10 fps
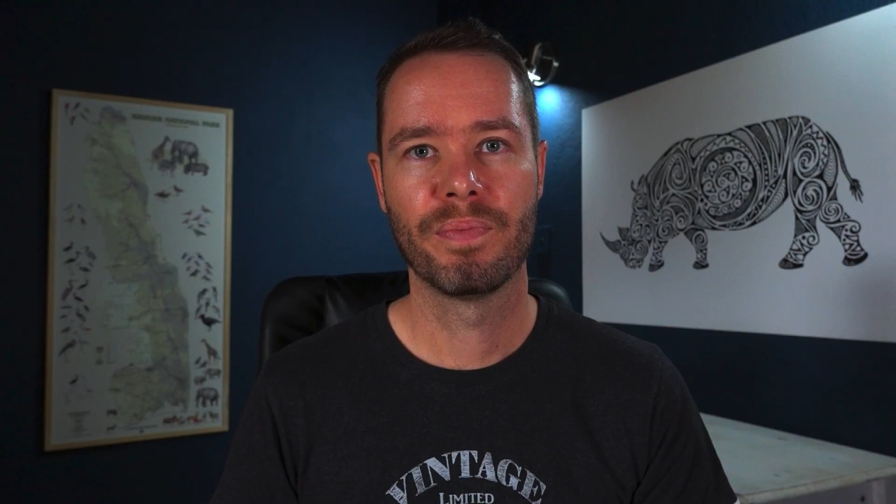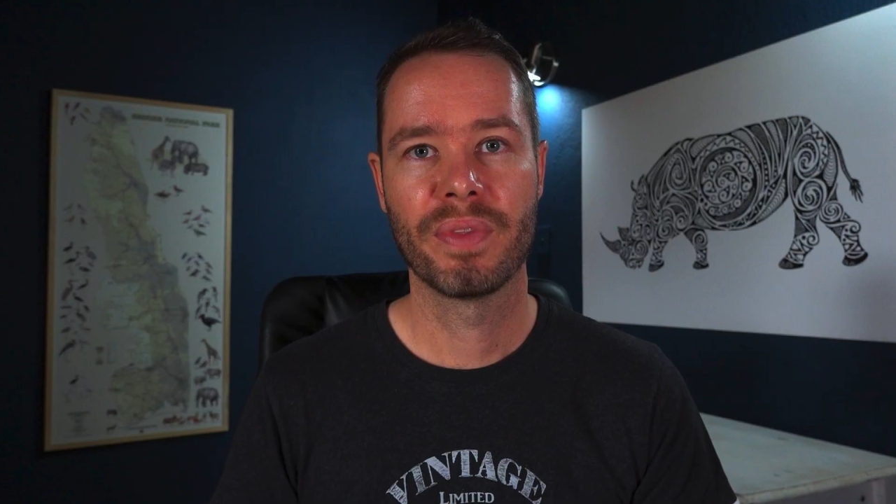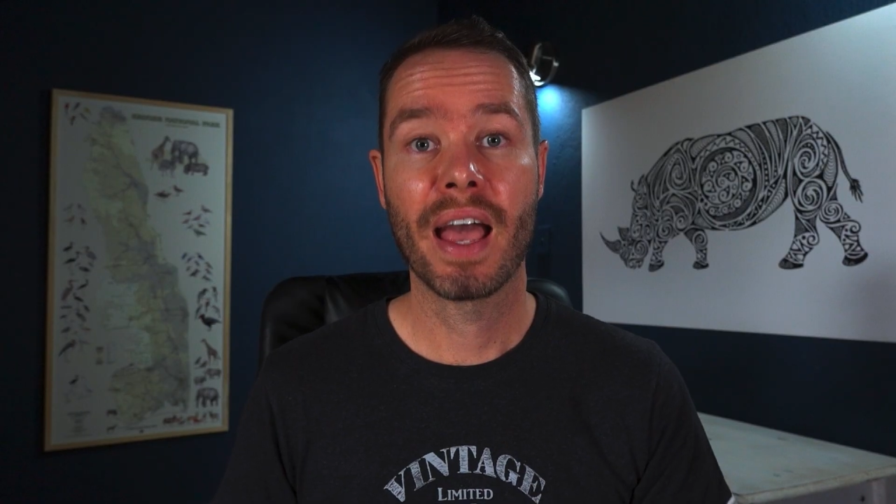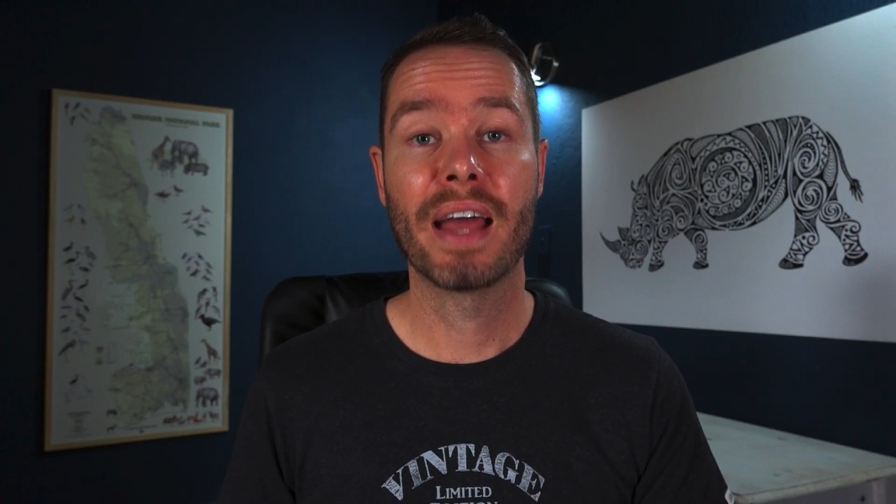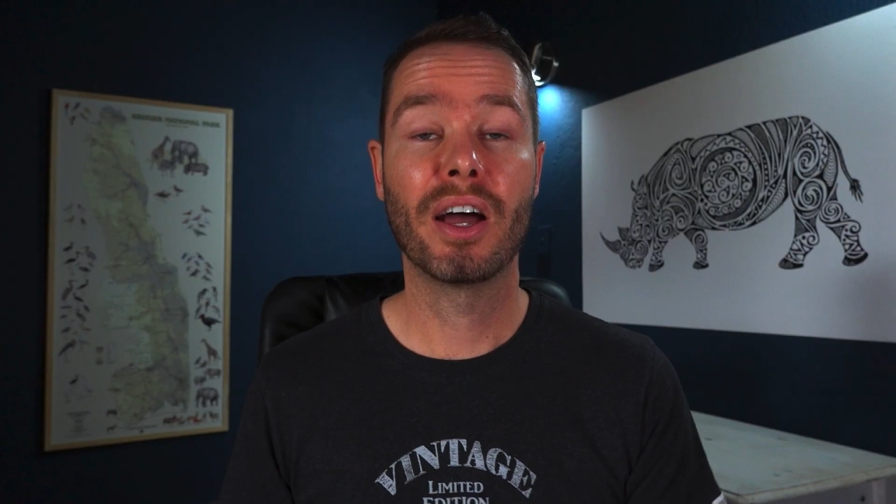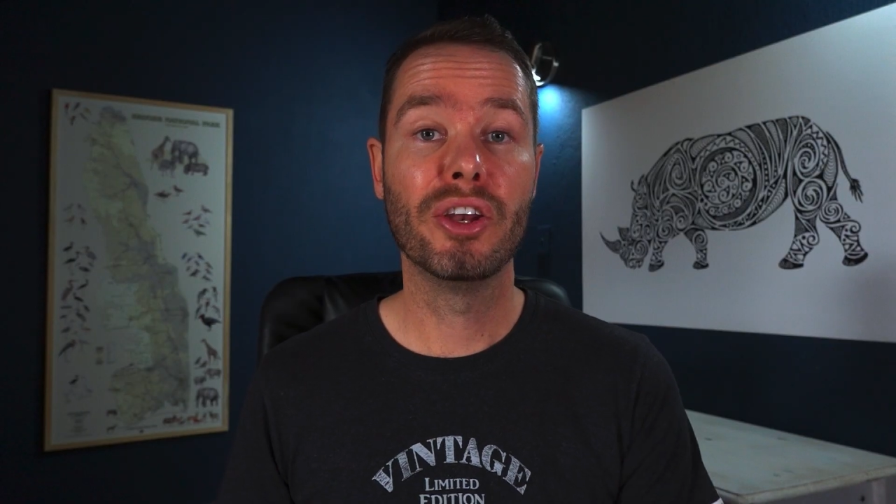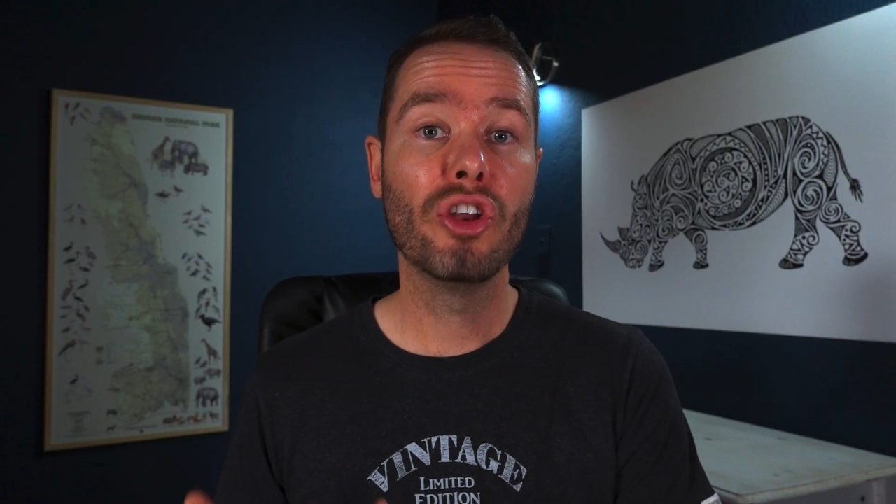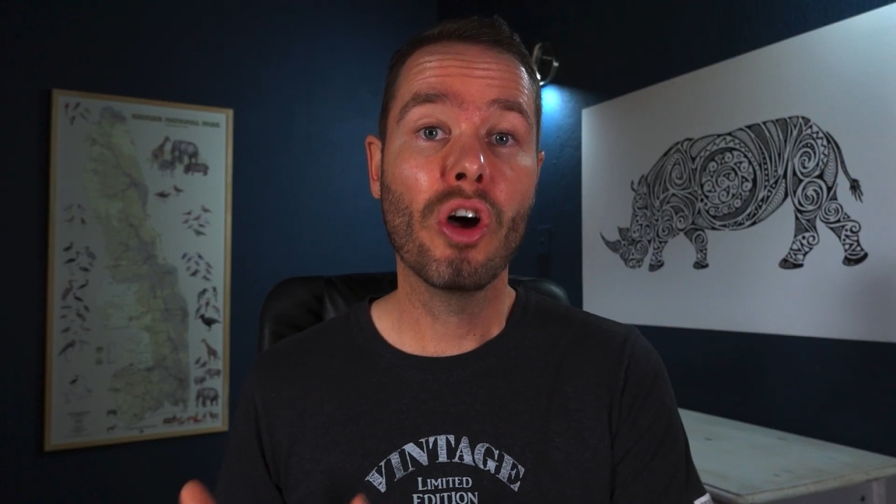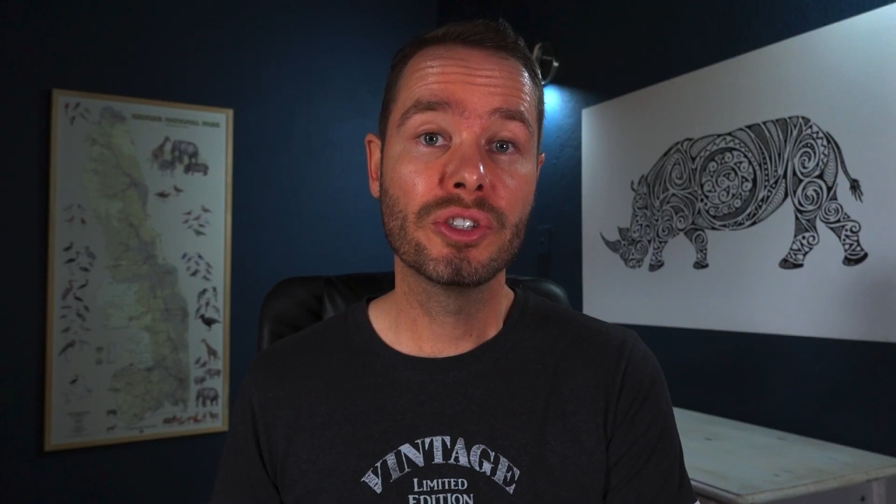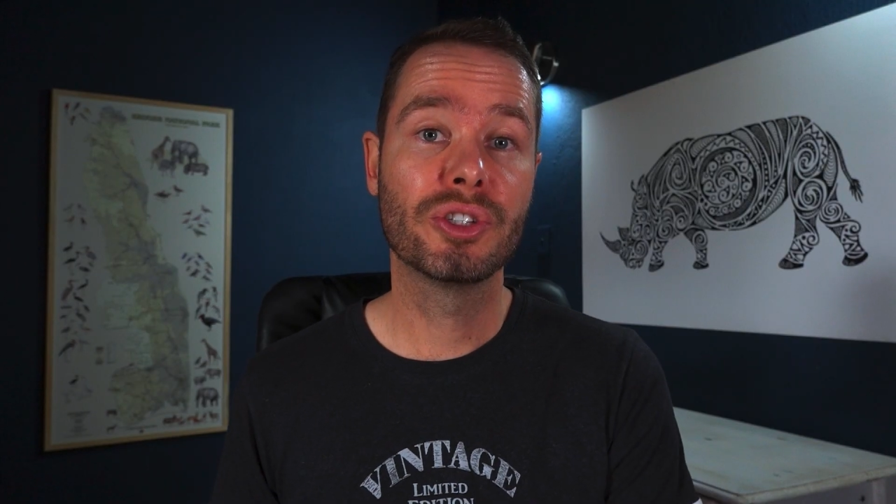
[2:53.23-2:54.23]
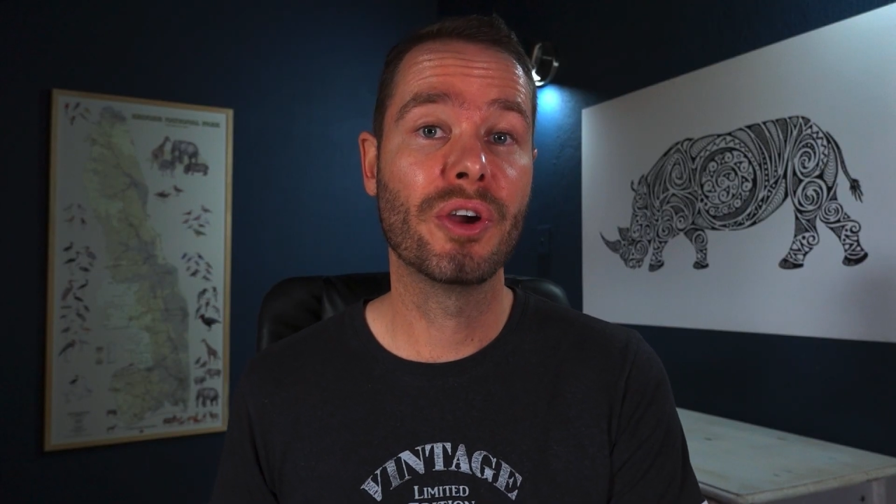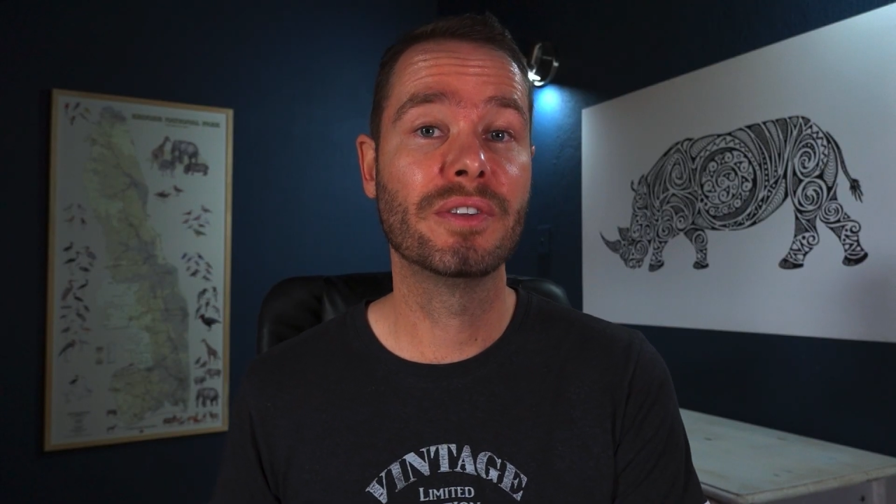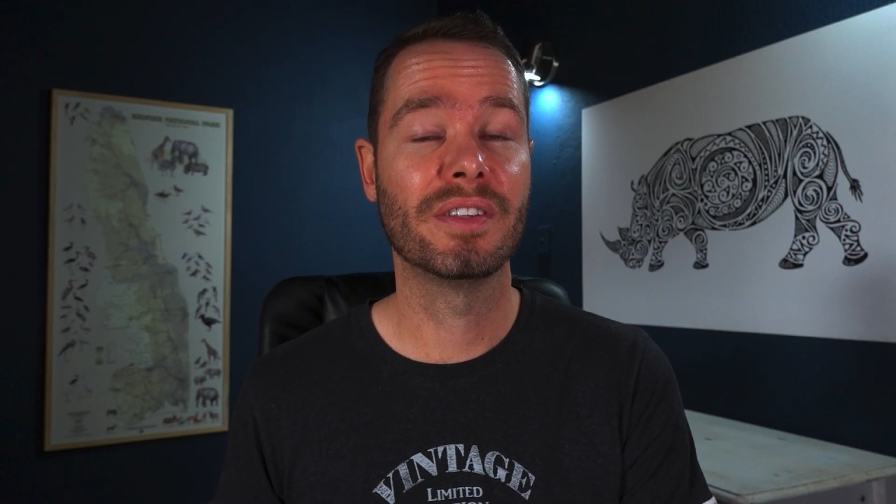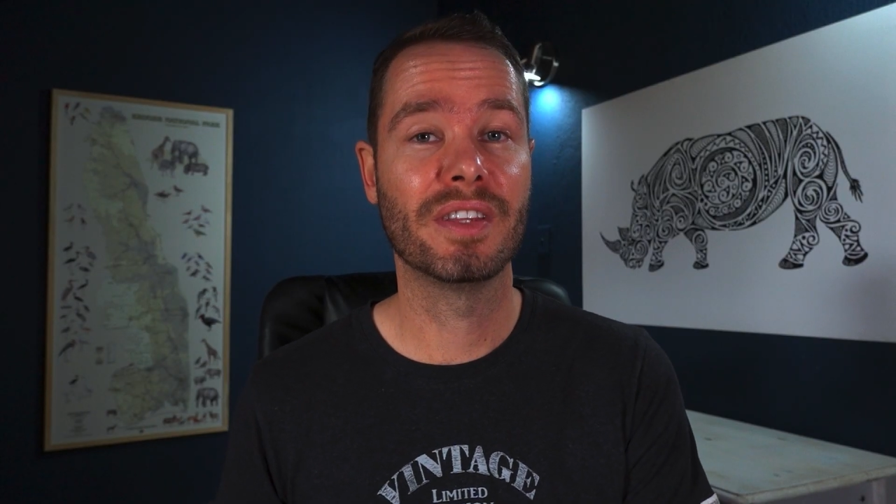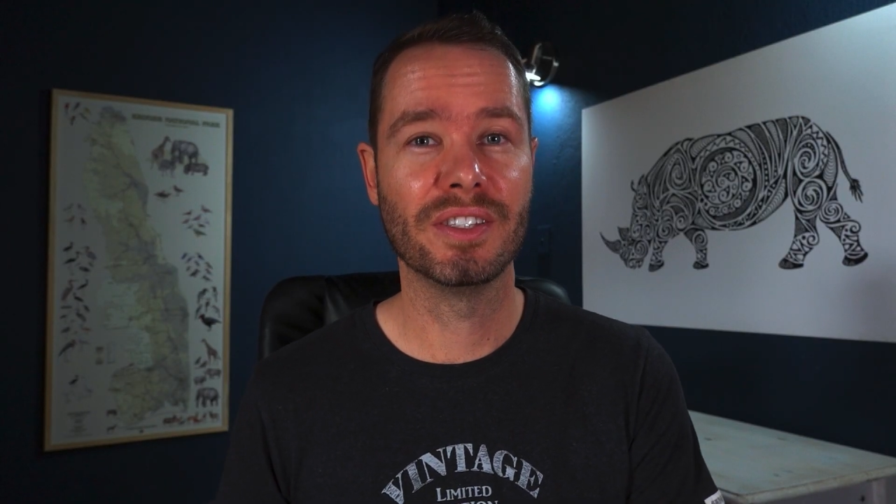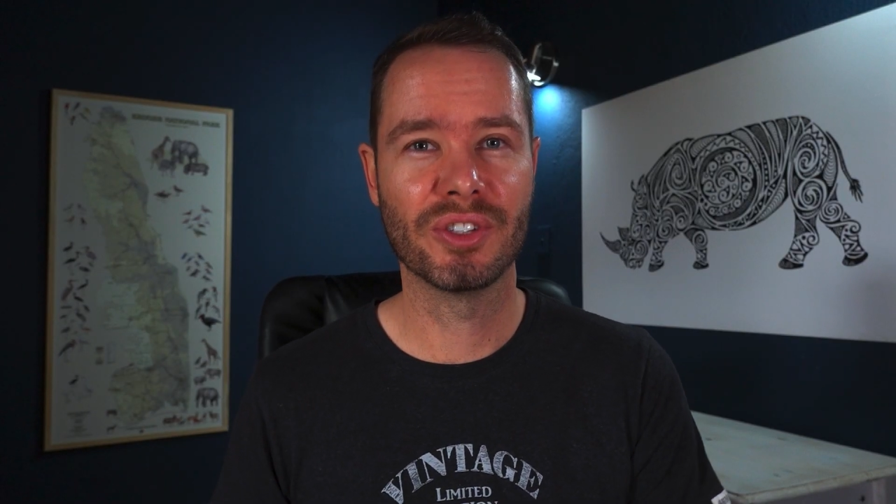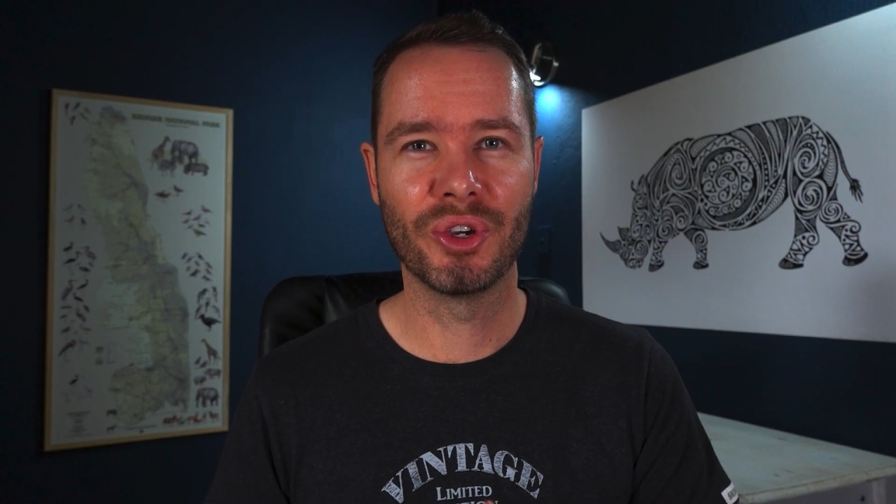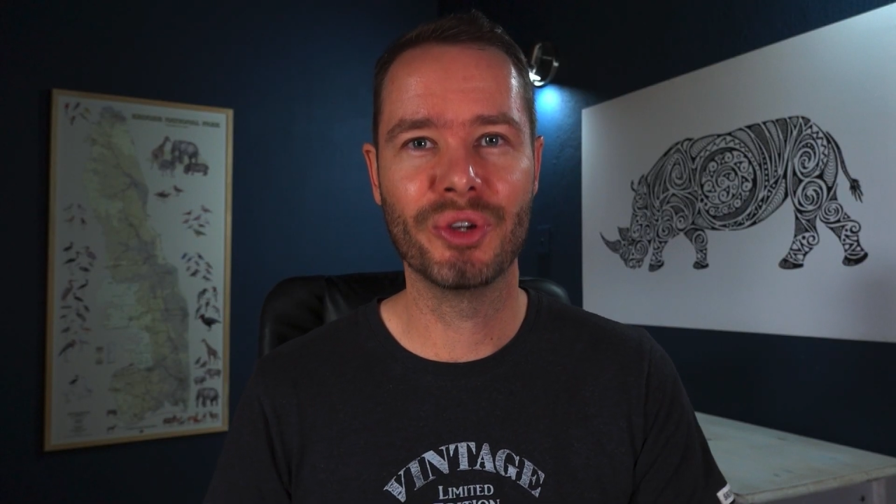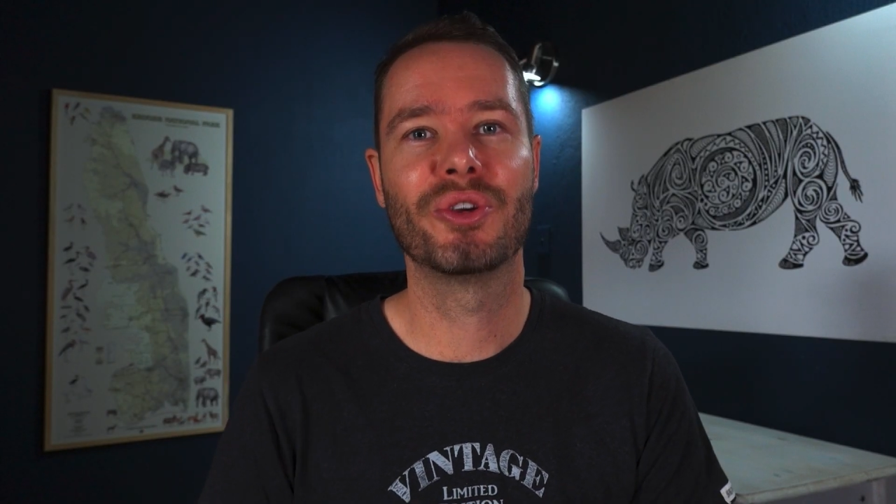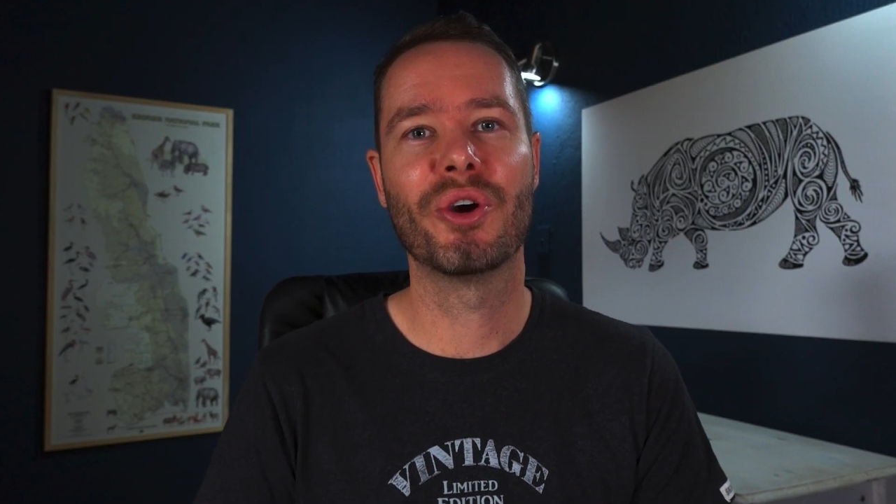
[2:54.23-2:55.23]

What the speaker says: Had I not chosen these good